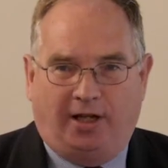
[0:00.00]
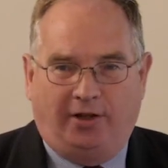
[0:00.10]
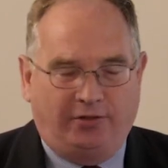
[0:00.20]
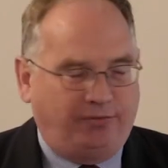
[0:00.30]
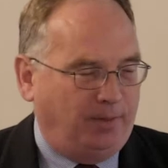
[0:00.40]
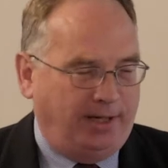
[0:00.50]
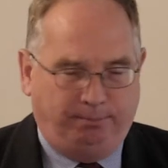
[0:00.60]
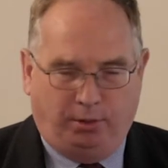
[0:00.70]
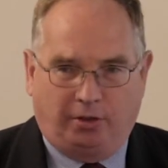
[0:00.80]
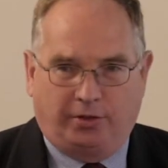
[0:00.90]
out of my
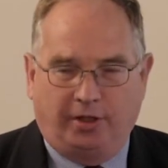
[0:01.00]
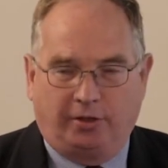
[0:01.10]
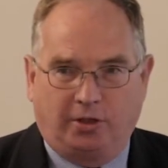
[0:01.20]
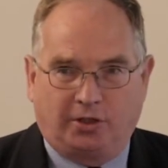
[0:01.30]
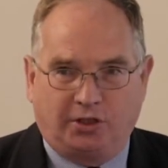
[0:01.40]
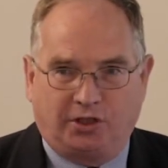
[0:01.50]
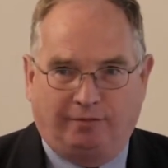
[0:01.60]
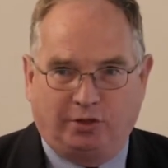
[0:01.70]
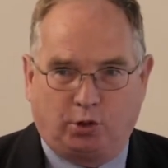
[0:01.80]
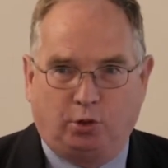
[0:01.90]
book that looks at
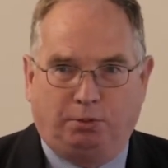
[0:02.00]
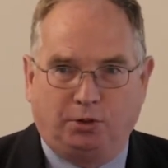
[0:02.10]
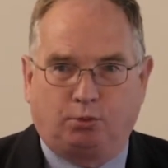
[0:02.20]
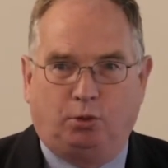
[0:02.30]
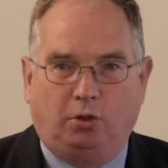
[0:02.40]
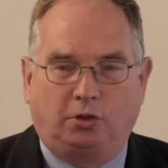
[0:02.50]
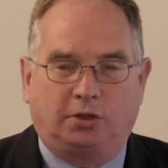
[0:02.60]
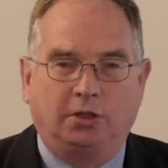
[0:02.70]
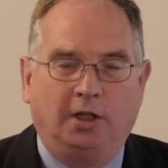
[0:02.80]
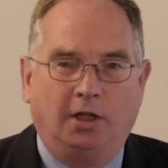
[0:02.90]
Sevastopol's
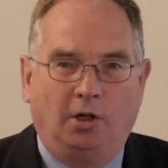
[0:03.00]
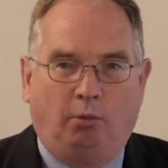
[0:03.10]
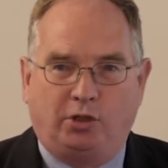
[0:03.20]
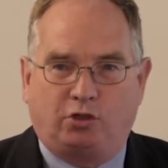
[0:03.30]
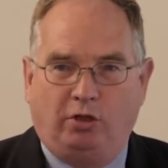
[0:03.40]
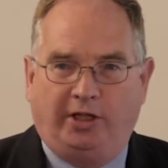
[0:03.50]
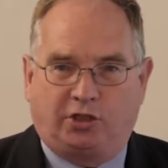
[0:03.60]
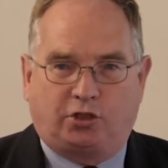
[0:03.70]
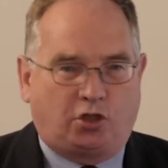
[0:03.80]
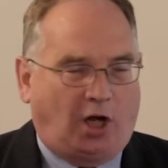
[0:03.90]
wars, which really
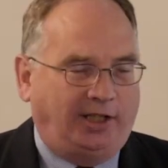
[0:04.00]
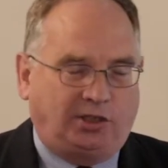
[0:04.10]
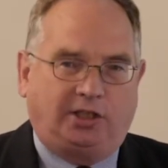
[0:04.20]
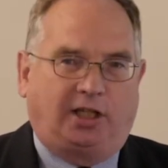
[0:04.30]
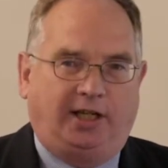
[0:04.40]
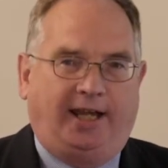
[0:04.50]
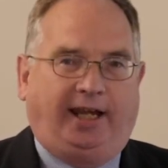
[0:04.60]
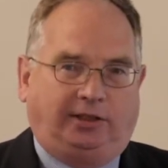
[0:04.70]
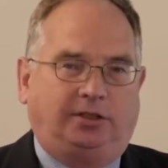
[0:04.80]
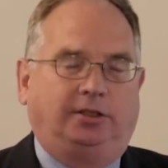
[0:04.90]
tries to
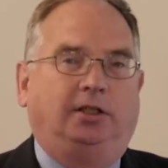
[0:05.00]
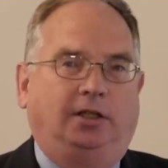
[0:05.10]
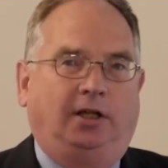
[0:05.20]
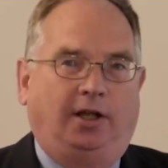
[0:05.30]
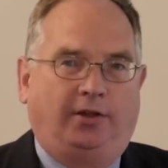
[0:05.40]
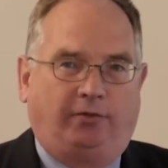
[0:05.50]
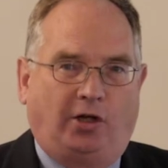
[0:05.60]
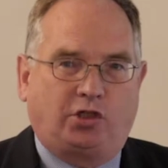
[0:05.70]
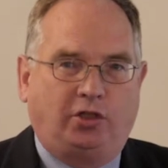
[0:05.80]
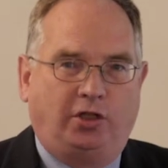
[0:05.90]
connect the
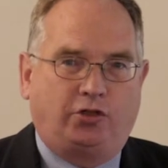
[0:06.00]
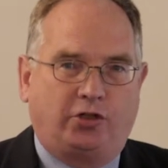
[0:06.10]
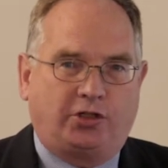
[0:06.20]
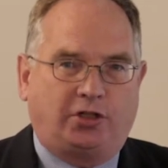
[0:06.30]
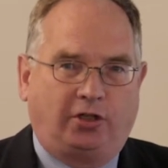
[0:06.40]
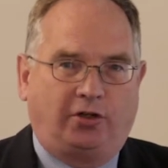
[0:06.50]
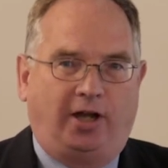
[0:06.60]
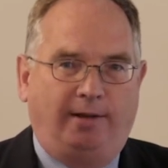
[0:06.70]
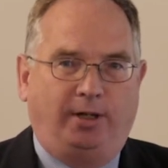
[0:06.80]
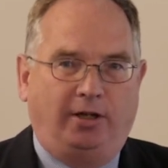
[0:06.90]
Russian interest in
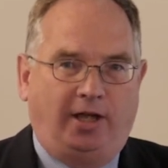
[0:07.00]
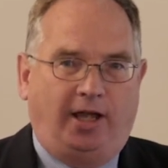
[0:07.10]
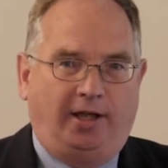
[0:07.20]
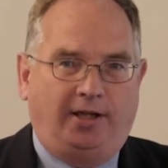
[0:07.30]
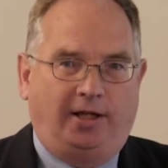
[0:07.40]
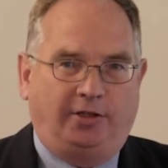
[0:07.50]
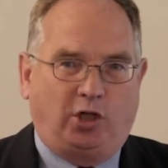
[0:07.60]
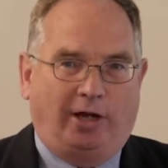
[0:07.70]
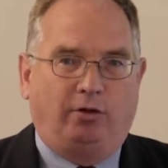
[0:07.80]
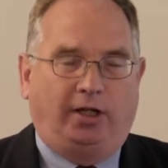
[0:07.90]
Crimea
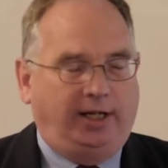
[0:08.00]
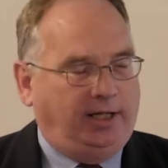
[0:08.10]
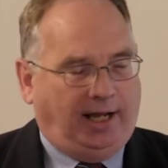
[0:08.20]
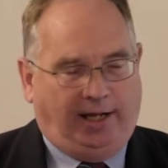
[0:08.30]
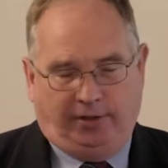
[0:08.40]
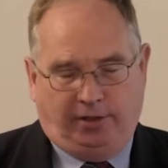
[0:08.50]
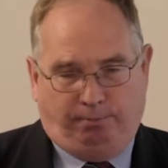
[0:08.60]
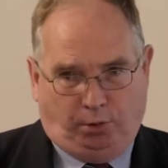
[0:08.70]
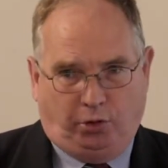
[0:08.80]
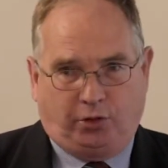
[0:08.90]
generally and the
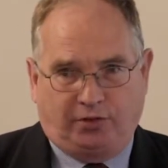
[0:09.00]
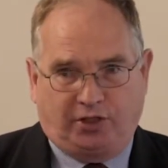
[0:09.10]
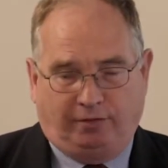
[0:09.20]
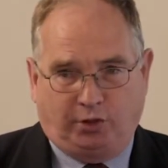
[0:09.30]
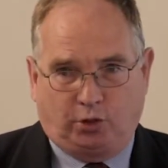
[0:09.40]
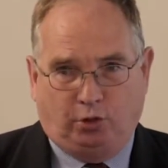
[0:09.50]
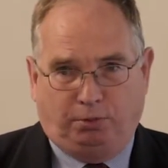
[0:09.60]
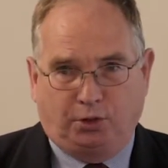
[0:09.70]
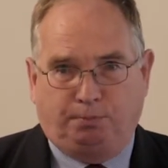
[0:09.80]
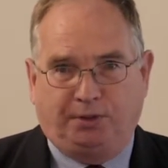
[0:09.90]
port of
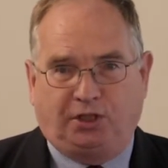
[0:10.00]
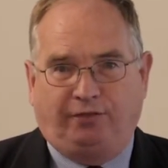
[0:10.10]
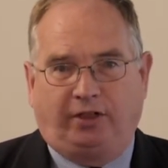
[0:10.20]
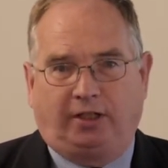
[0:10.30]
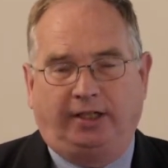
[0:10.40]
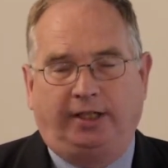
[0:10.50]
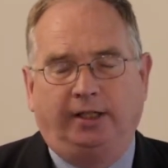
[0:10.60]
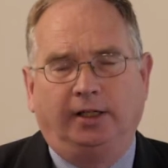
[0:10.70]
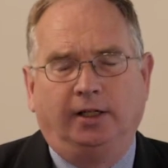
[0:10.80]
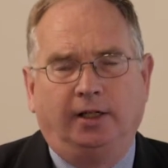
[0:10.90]
Sevastopol
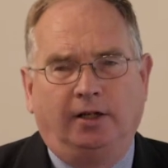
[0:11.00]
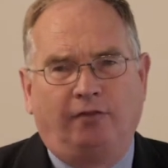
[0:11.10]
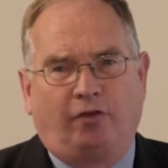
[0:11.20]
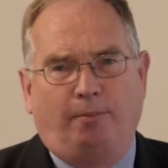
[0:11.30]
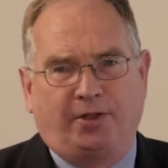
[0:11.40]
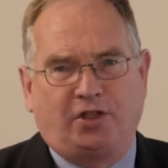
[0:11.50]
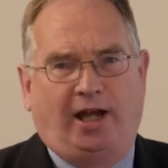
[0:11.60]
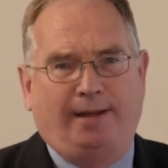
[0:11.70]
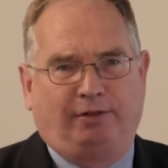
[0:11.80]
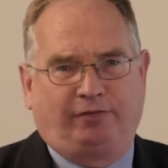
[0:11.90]
specifically from the
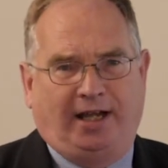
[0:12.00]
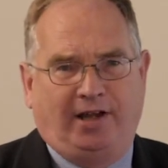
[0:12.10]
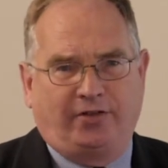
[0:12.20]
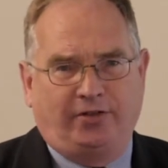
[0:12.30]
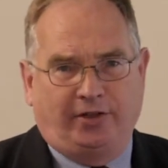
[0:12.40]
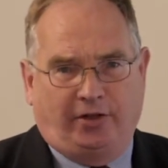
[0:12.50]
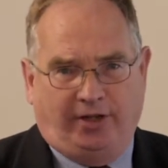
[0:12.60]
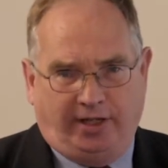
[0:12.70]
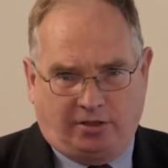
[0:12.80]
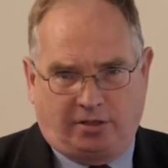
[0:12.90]
time of Catherine the
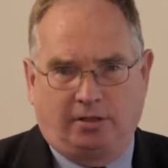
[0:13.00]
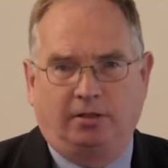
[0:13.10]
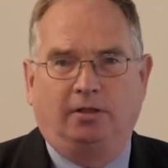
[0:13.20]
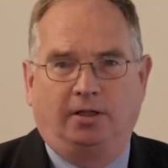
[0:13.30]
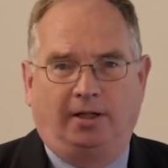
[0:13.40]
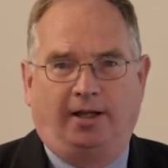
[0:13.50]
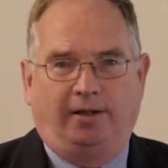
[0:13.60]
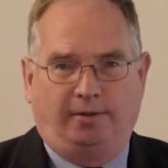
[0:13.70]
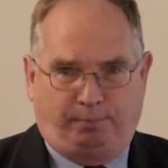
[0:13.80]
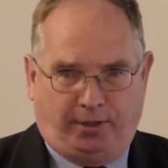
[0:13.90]
Great
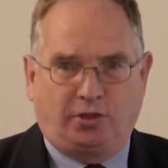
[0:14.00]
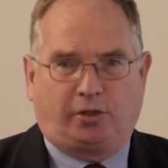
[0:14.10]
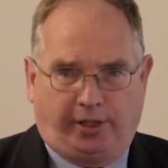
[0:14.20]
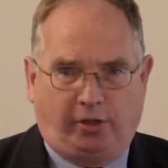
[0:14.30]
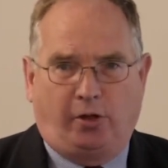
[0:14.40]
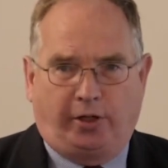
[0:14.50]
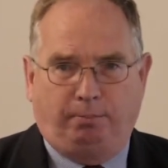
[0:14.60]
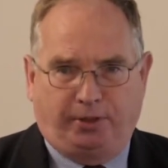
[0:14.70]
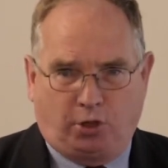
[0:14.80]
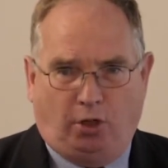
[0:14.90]
and Prince
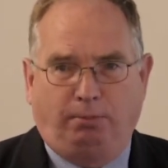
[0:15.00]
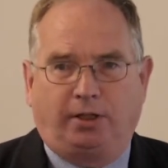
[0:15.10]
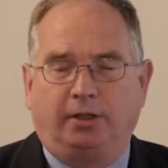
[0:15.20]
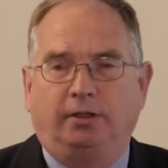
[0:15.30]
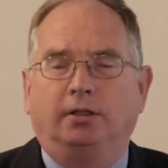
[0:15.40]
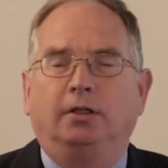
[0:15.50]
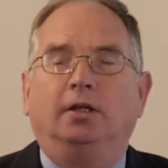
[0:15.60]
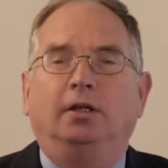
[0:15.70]
Grigory Potemkin.